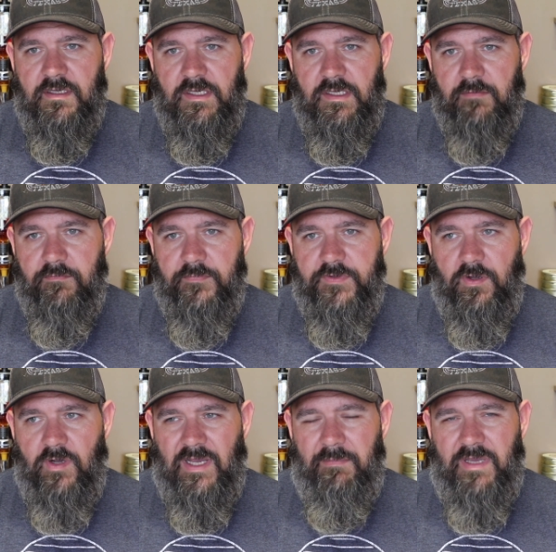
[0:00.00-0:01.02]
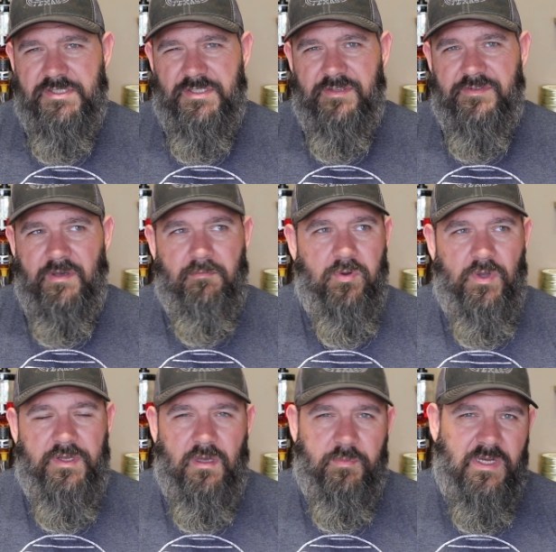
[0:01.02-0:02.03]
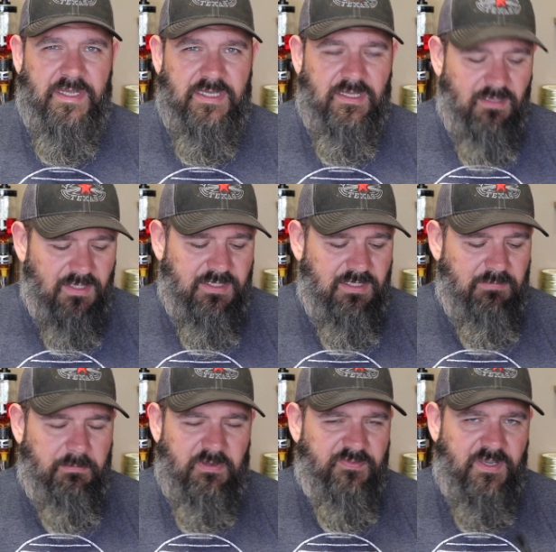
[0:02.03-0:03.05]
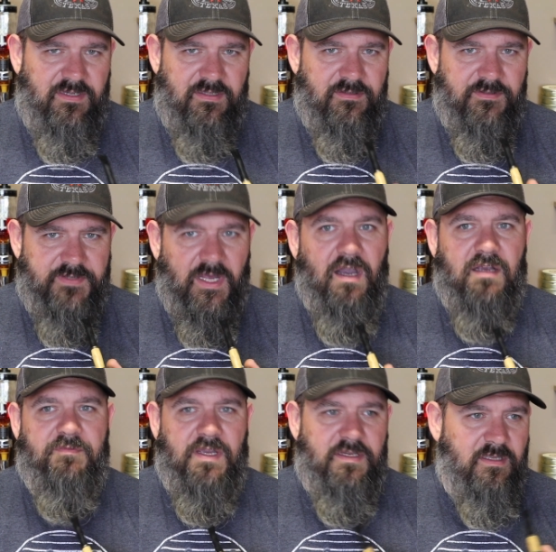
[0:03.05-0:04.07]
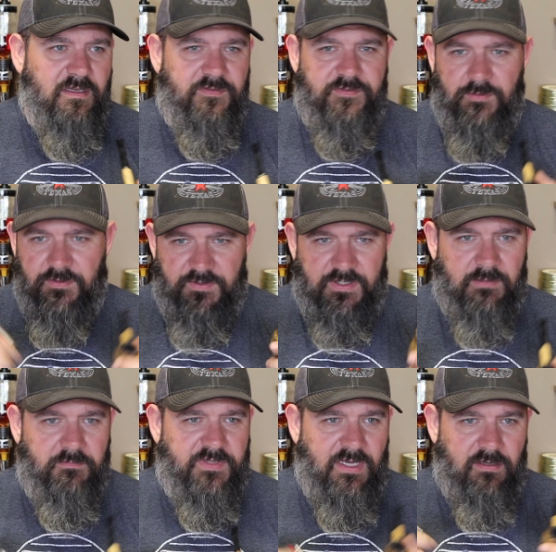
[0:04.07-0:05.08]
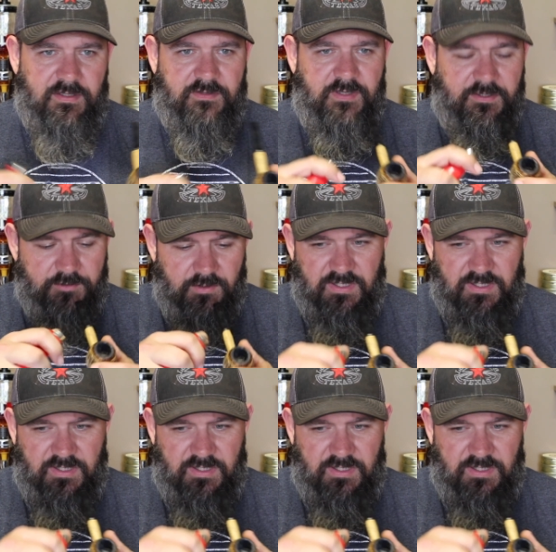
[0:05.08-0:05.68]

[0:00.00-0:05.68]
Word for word: Um, so I imagine at some point I'll probably get lucky and maybe find it in stock, find it as soon as it comes out, etc.